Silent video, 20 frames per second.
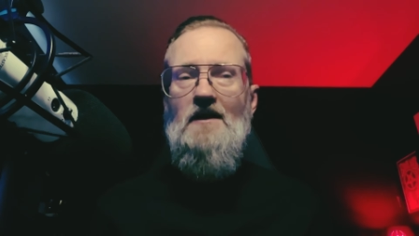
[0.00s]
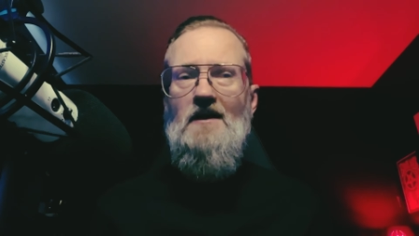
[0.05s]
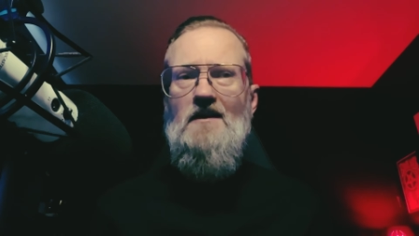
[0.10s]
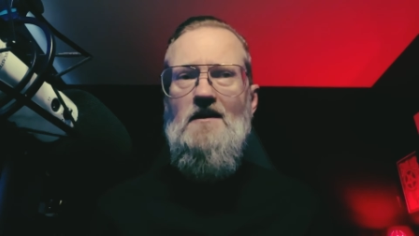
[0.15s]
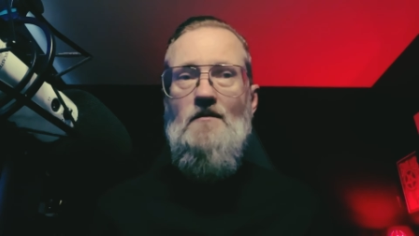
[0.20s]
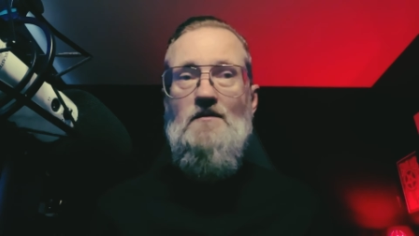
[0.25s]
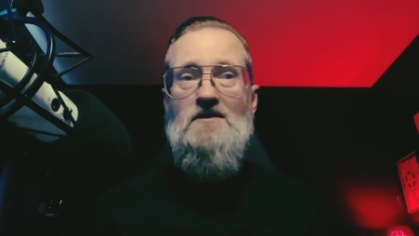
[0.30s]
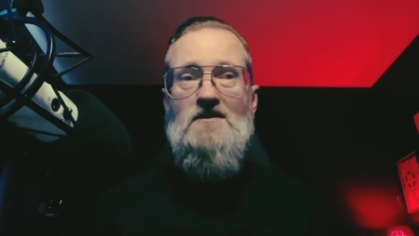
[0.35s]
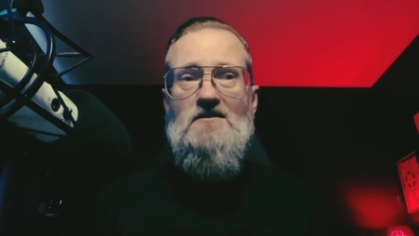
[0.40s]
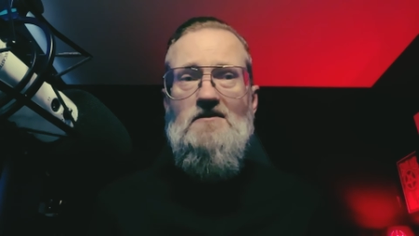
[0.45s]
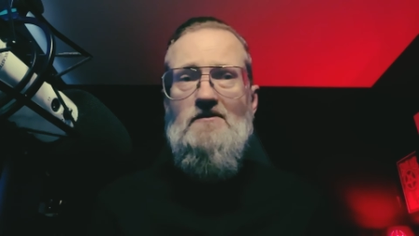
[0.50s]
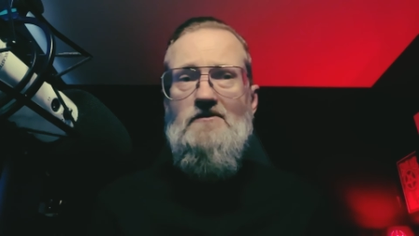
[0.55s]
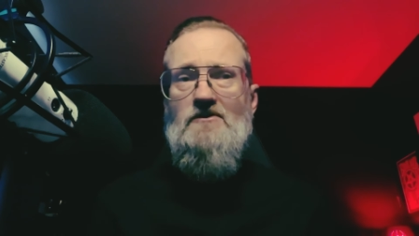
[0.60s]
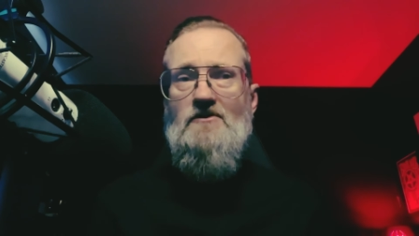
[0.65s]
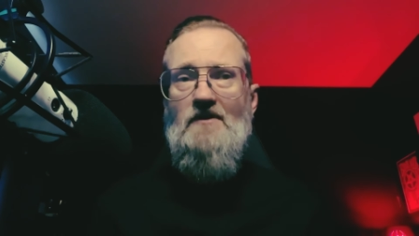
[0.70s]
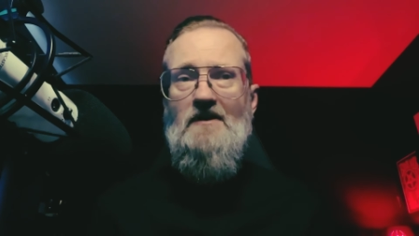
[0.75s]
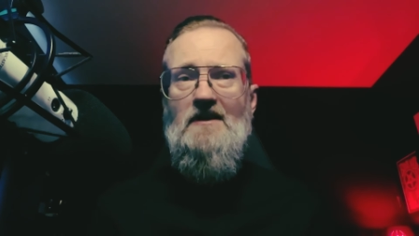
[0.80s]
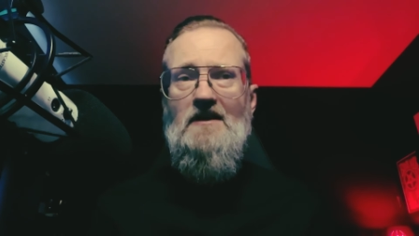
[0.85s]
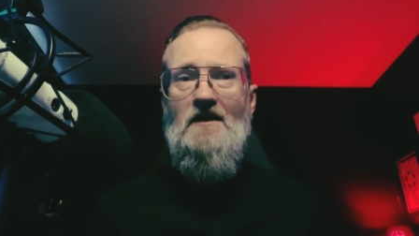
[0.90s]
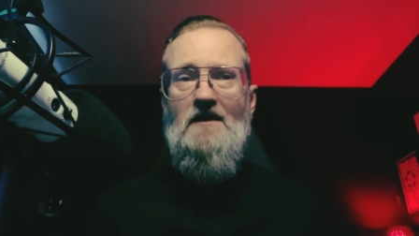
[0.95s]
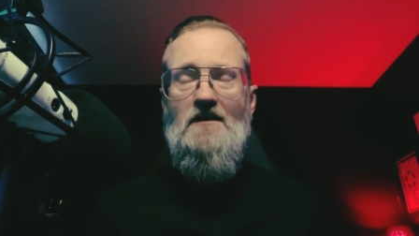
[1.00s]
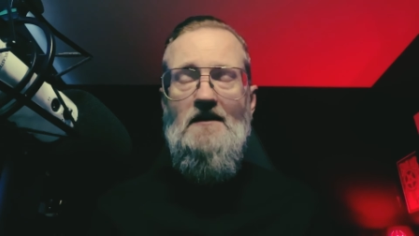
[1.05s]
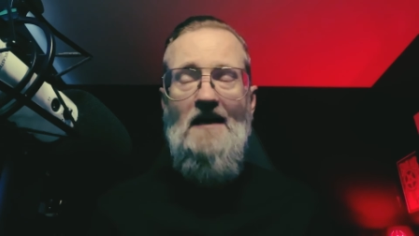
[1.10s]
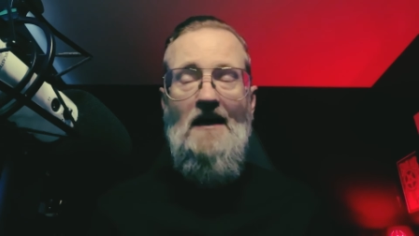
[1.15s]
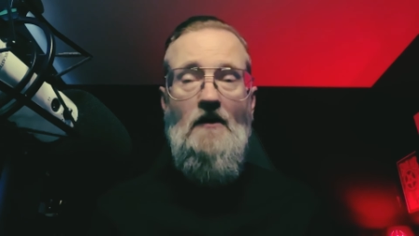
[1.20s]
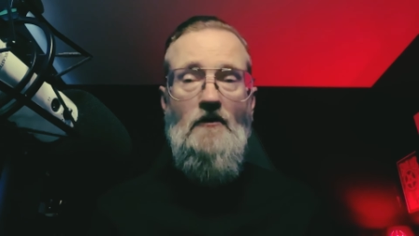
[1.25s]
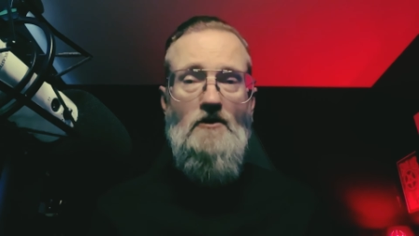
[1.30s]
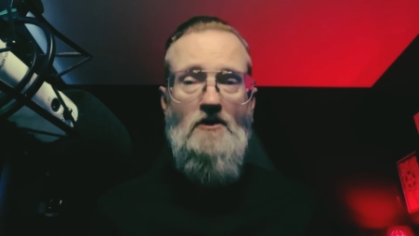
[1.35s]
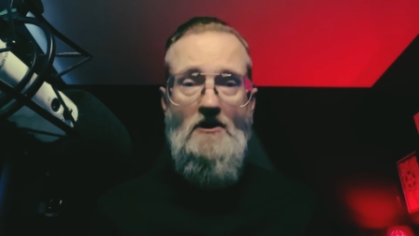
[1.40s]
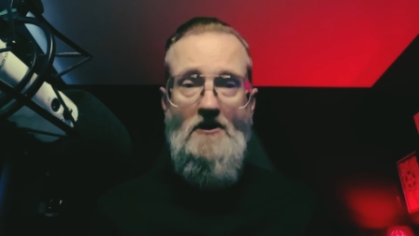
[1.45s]
And I was still drinking
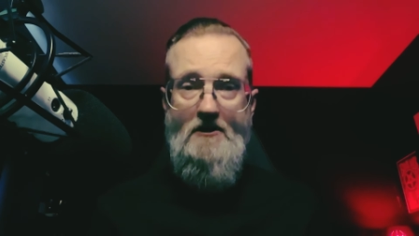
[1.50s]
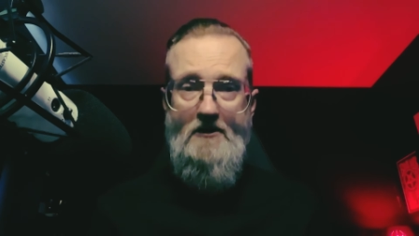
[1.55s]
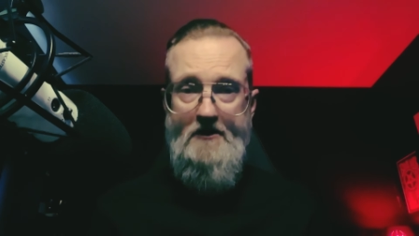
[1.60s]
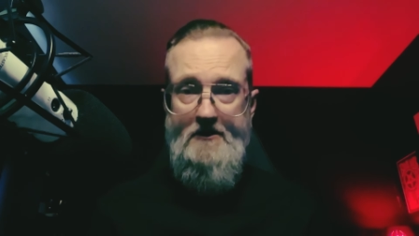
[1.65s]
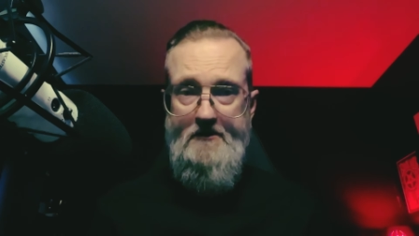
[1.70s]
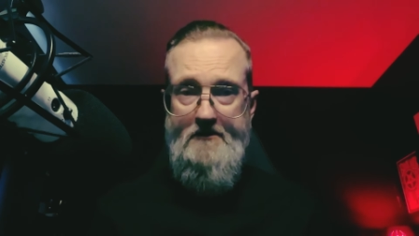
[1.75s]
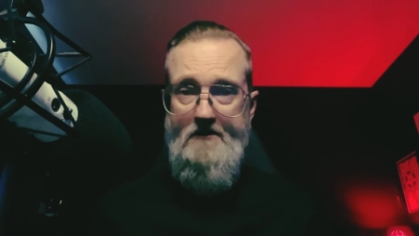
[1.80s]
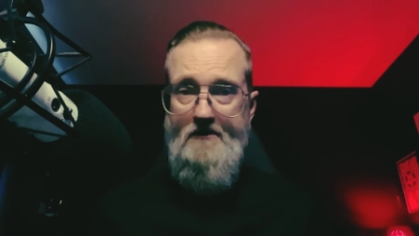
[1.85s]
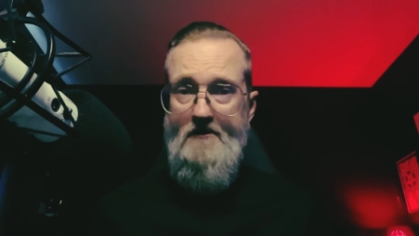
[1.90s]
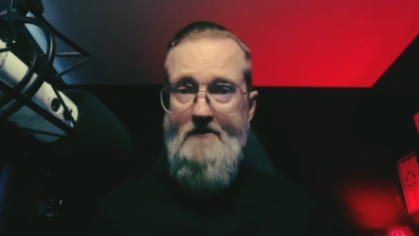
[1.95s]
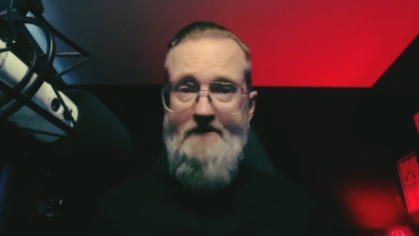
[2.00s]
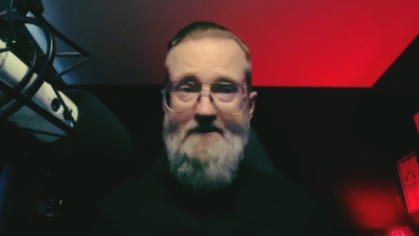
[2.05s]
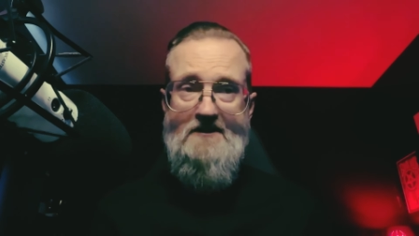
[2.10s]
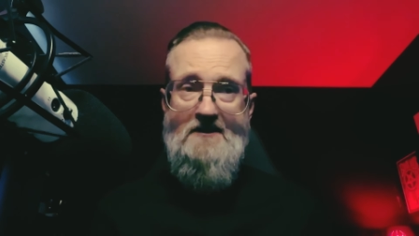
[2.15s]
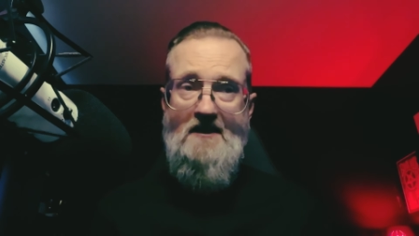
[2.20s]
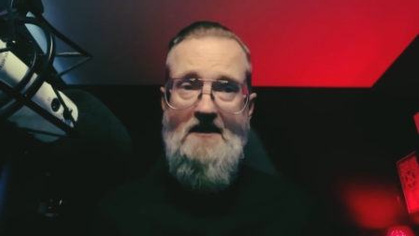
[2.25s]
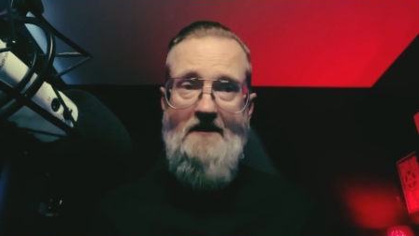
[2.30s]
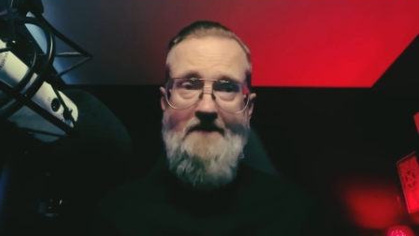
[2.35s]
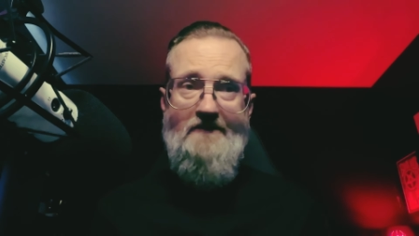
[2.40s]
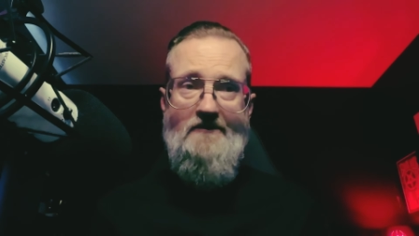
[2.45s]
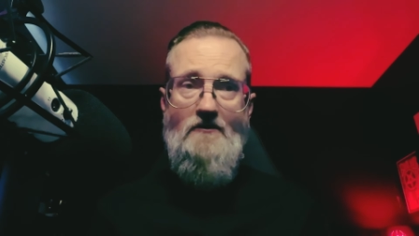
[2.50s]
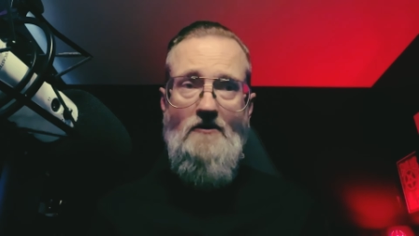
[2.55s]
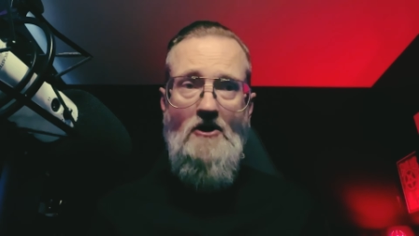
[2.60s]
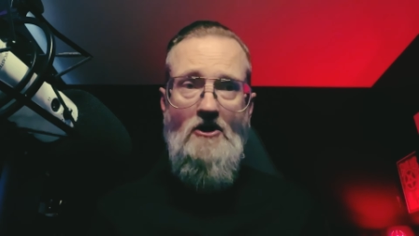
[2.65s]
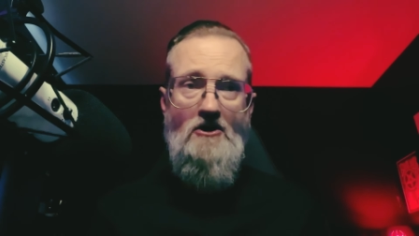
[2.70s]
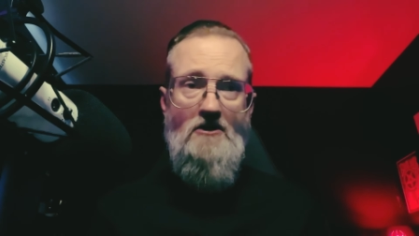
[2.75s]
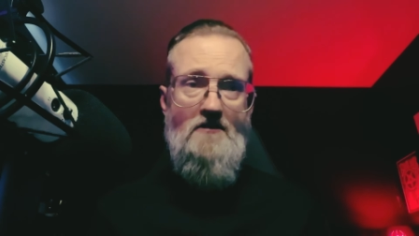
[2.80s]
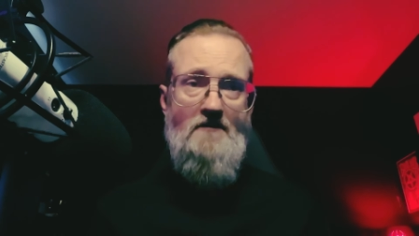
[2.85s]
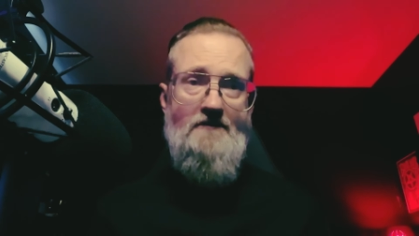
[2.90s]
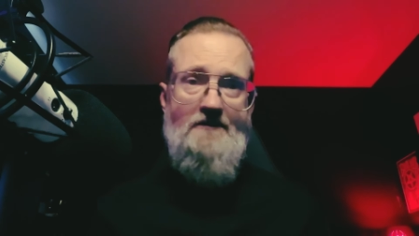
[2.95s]
alcohol all the time through
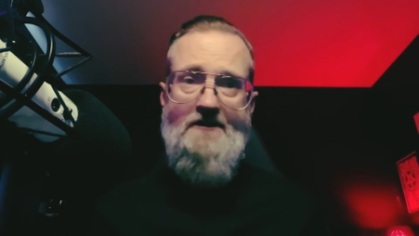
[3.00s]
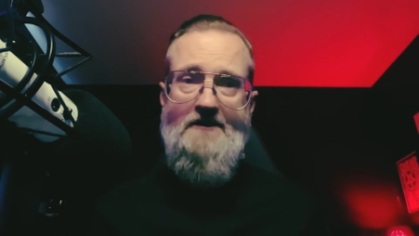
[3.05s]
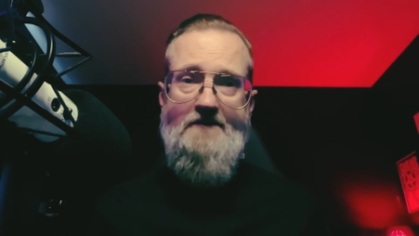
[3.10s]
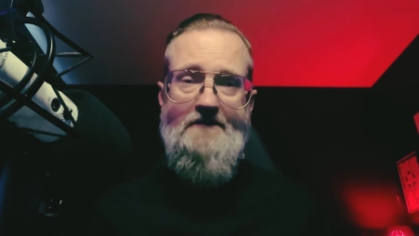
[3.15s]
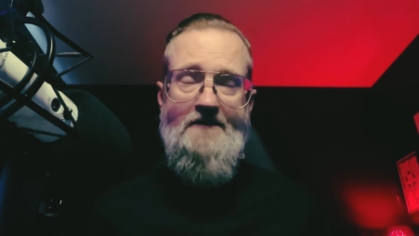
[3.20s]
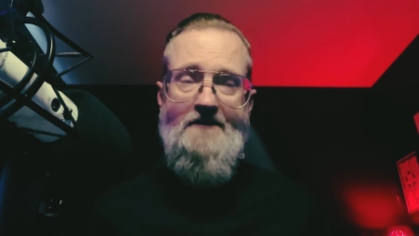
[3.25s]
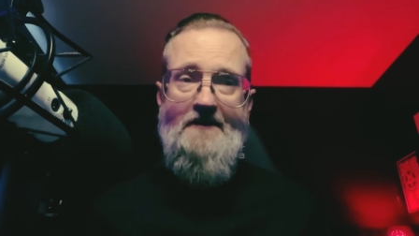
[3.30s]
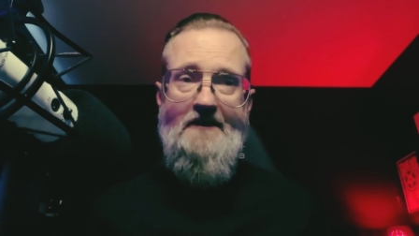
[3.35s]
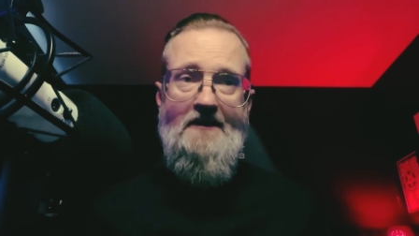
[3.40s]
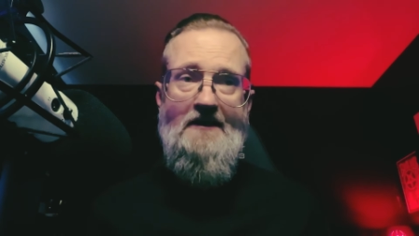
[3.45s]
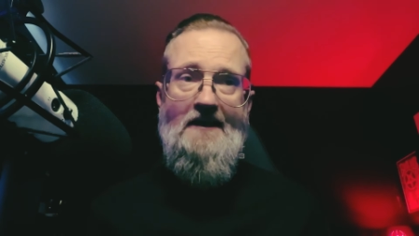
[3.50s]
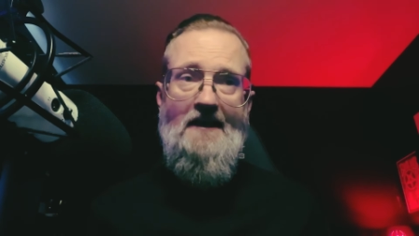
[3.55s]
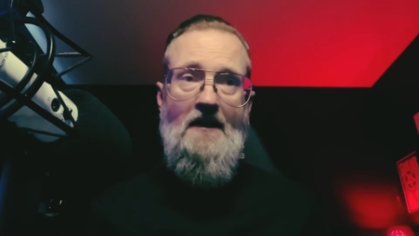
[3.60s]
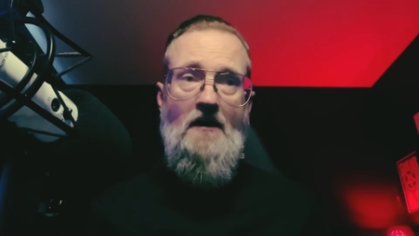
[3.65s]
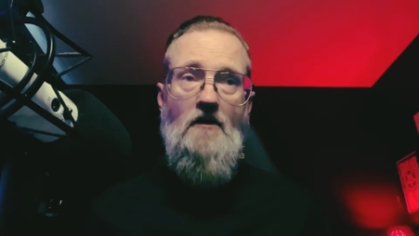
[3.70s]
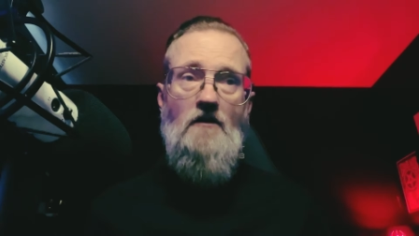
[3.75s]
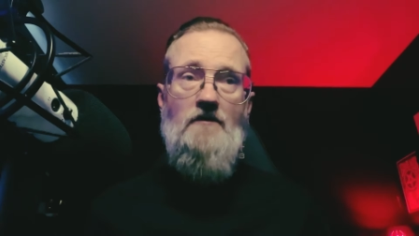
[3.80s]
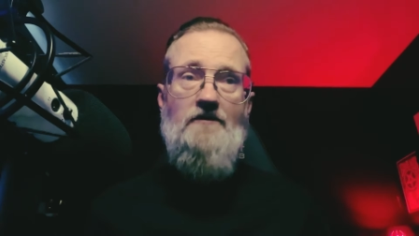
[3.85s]
all of it, anyhow.